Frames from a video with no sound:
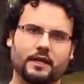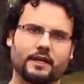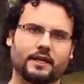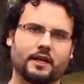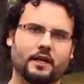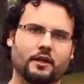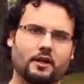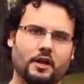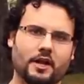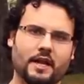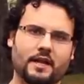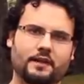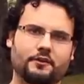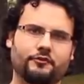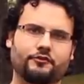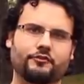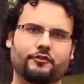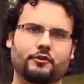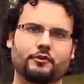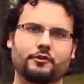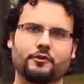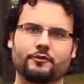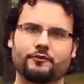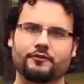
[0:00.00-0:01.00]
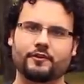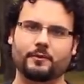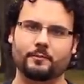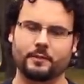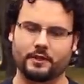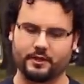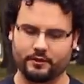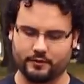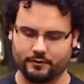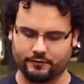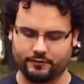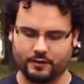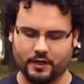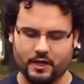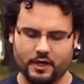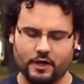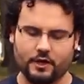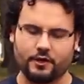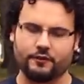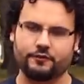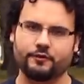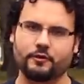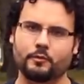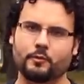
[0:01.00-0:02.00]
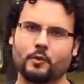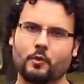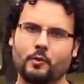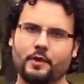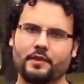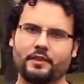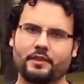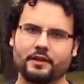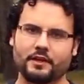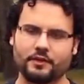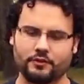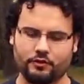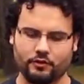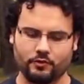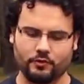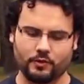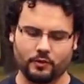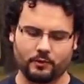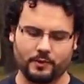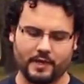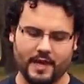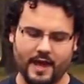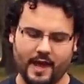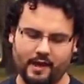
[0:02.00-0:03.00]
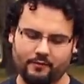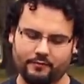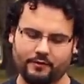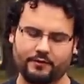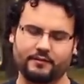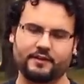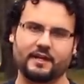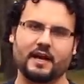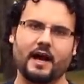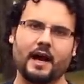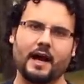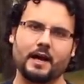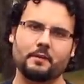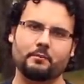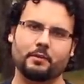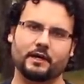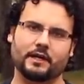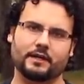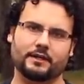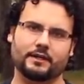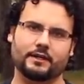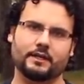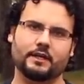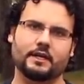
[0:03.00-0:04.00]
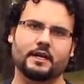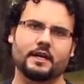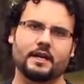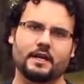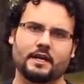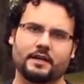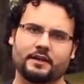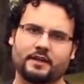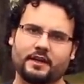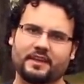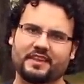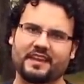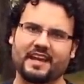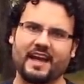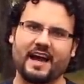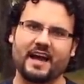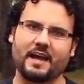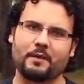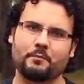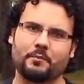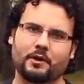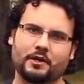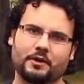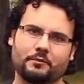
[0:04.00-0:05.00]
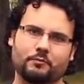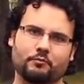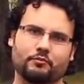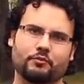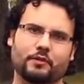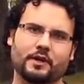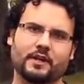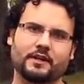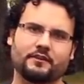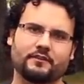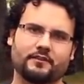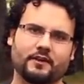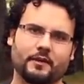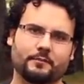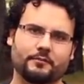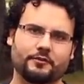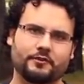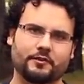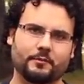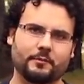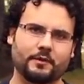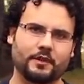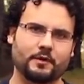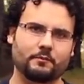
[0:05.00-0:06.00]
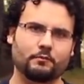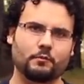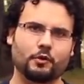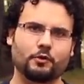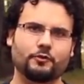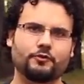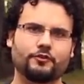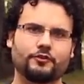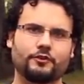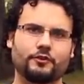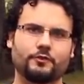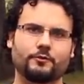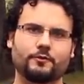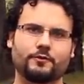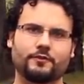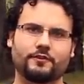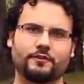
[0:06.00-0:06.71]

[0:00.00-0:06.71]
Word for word: and I'll kind of show you some of those. So, but one thing new that we have is the I button. Now the I button brings up some of the most used